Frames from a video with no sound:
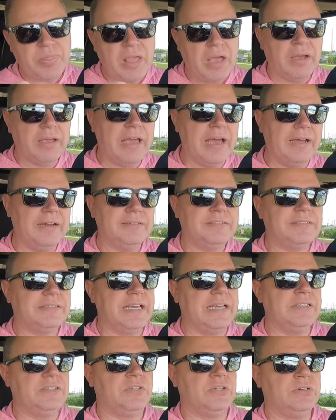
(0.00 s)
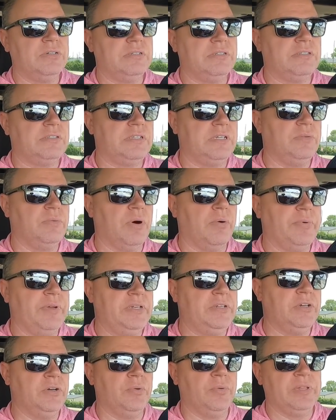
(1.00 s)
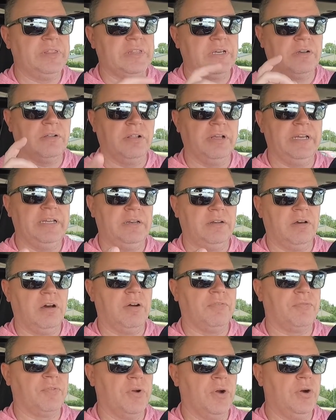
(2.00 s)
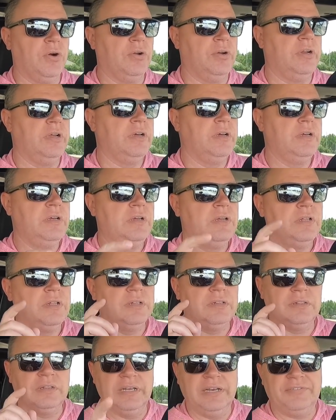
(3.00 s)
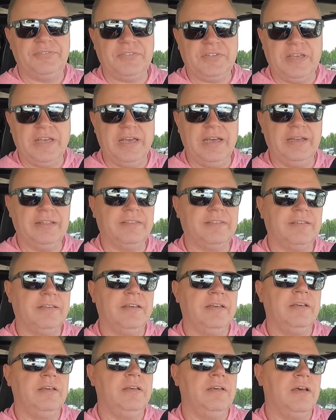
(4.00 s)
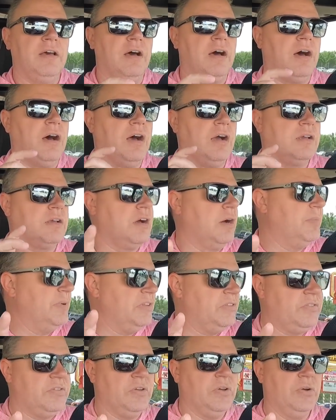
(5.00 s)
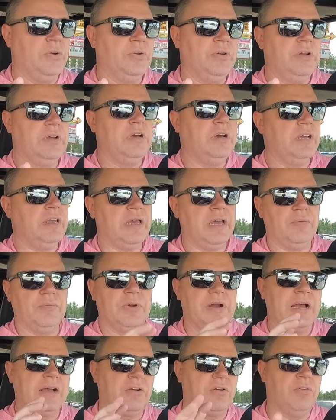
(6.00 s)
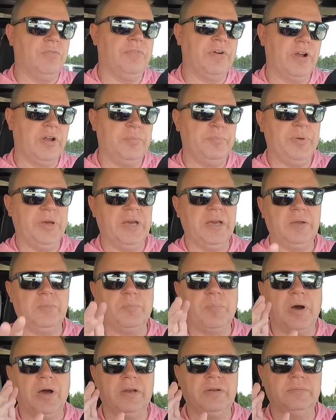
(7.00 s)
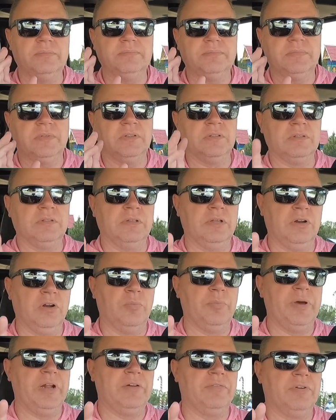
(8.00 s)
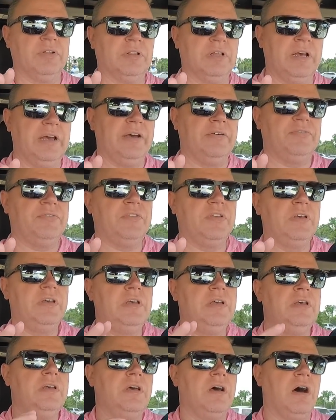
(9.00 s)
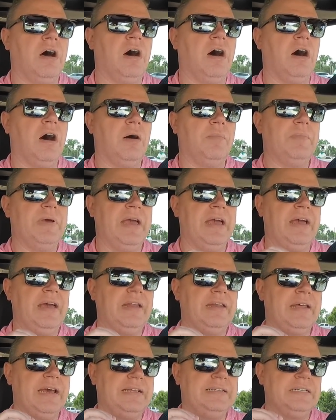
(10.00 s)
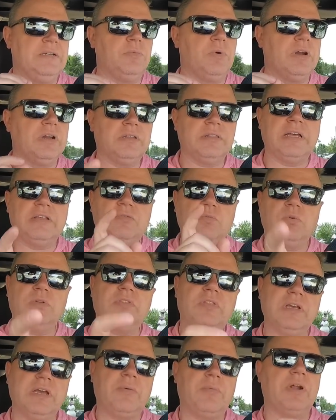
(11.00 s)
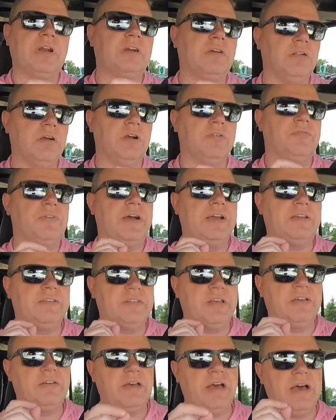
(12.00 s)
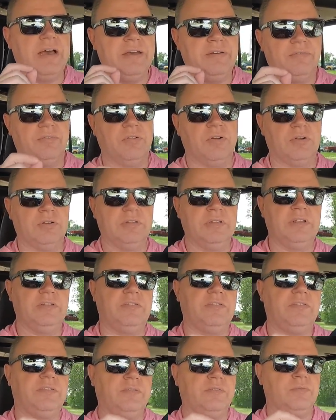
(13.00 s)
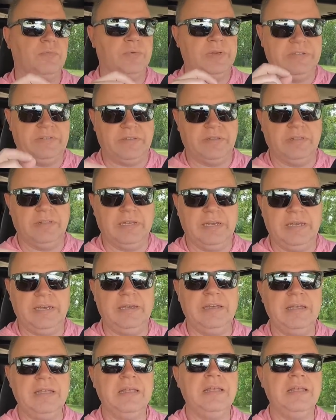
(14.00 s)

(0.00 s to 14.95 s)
again, stay tuned to see what we do with the Clayton off-road lift kit coming soon. Again, we're not going very big, but a little bit of a lift. And I did want to, that's one thing I want to clarify, because I have learned this recently,